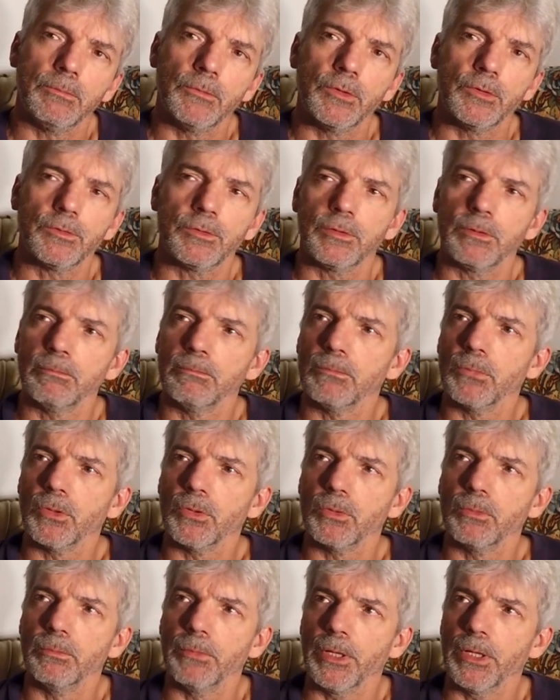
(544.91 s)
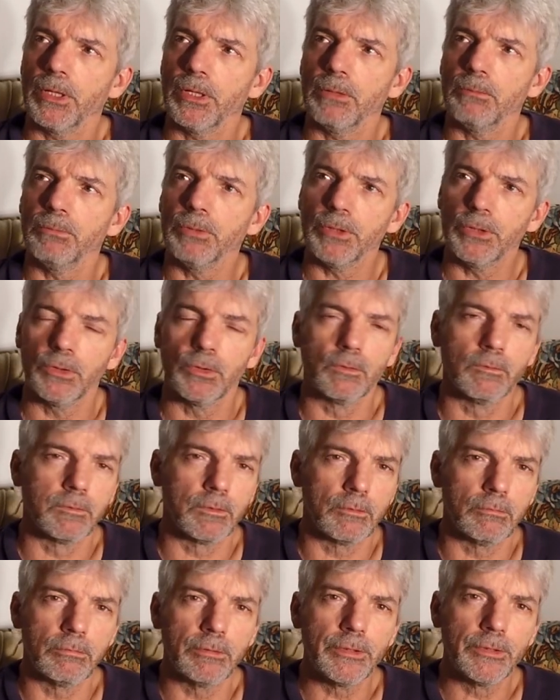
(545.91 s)
the symbol may be
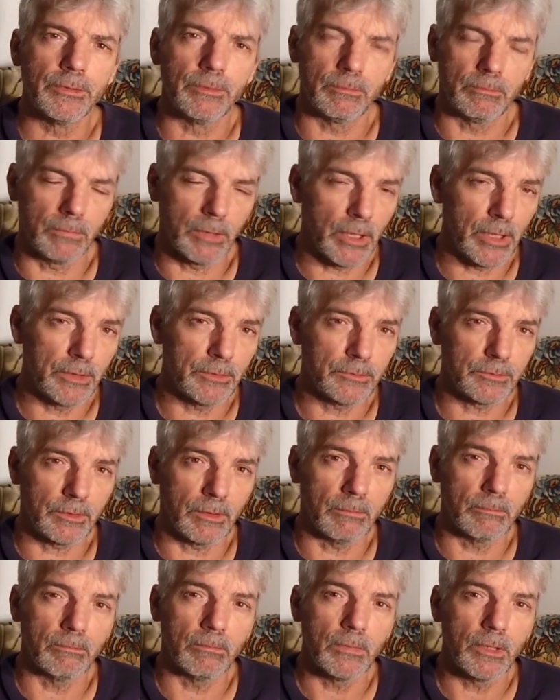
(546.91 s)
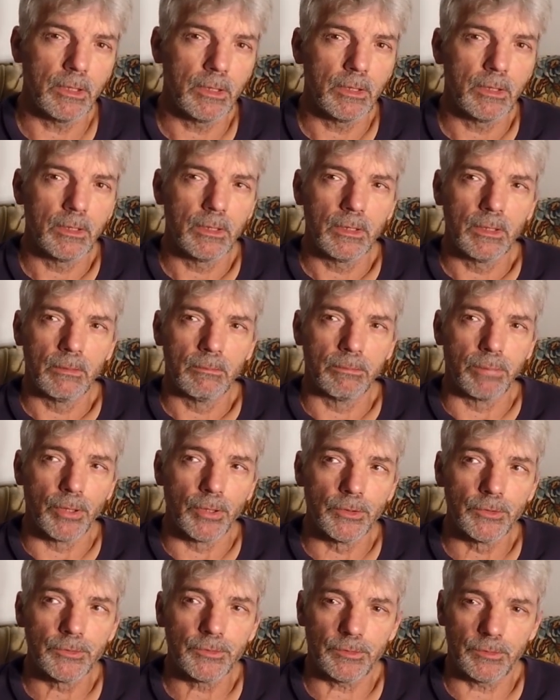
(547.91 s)
overridden by some
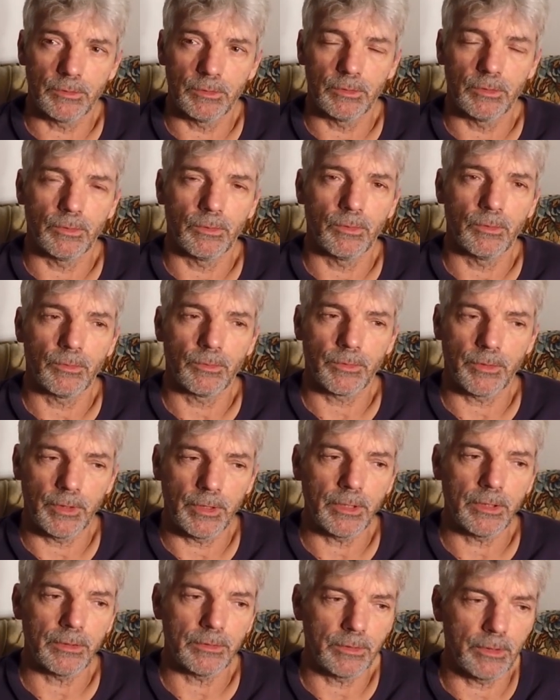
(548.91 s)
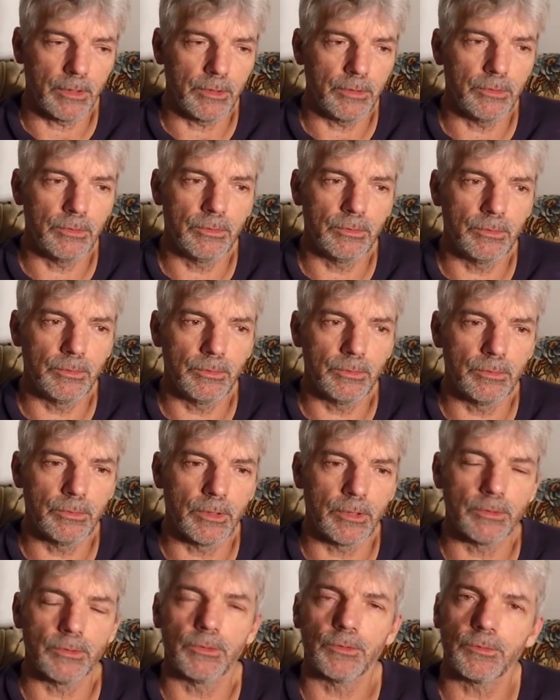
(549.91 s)
personal thing that you
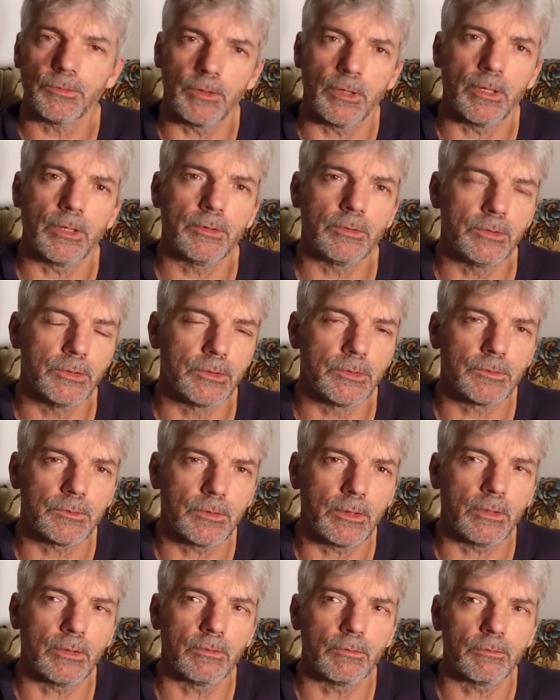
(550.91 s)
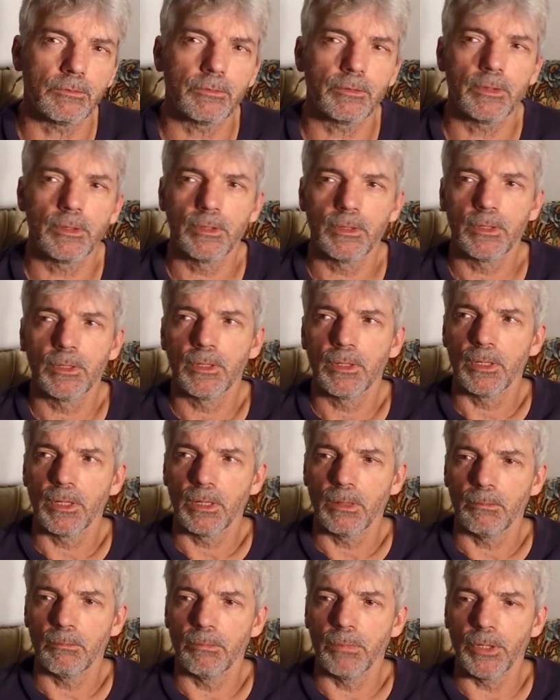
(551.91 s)
understand yourself.
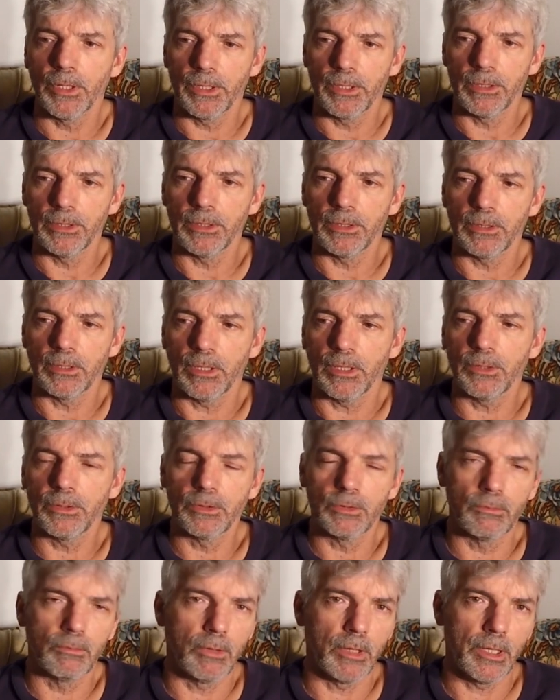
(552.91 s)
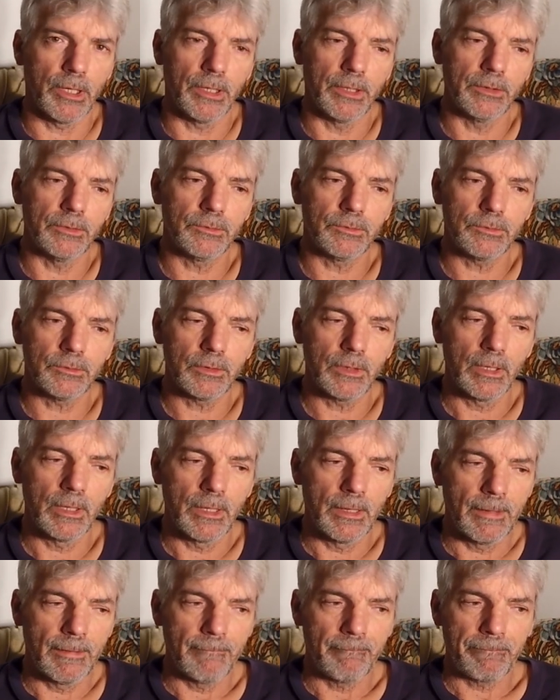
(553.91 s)
But otherwise,
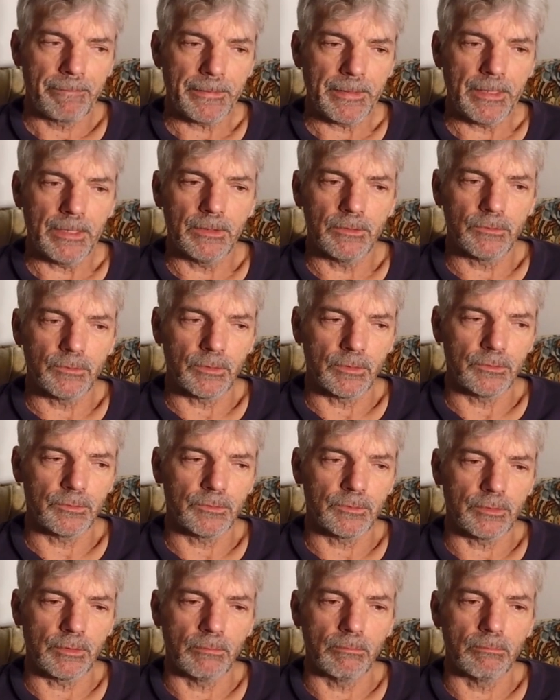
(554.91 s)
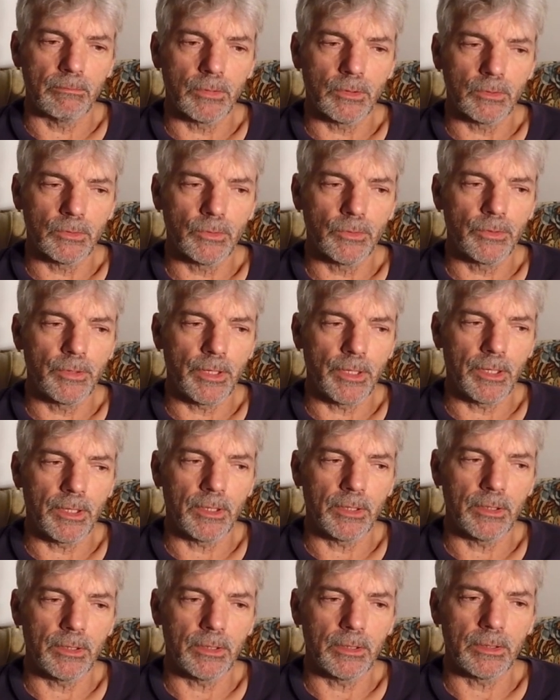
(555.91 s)
it's a symbol
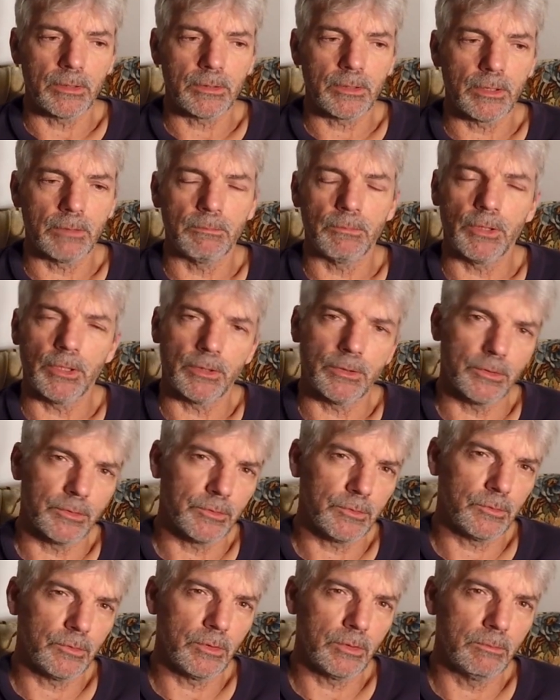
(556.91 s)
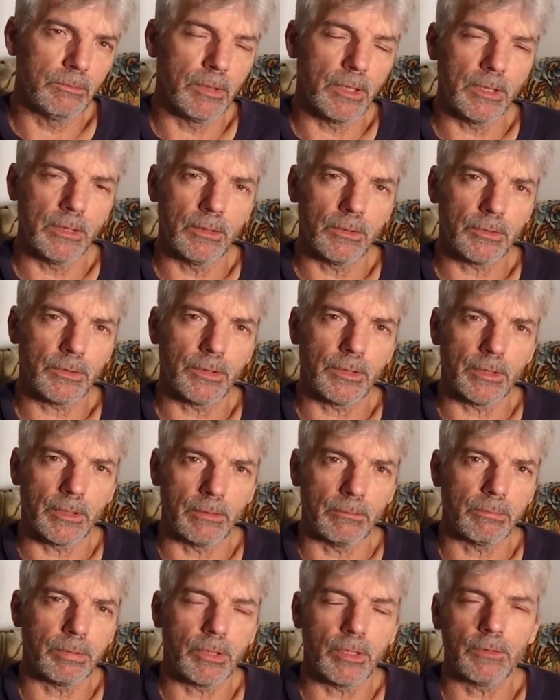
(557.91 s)
that can be understood by looking
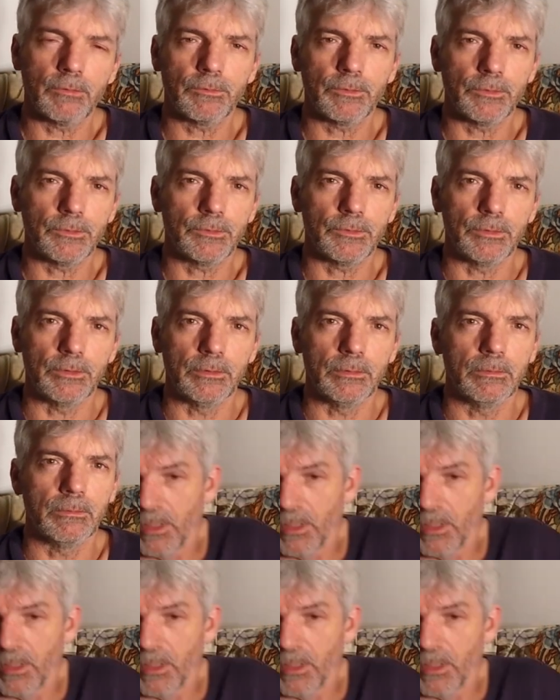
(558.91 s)
at prophecy.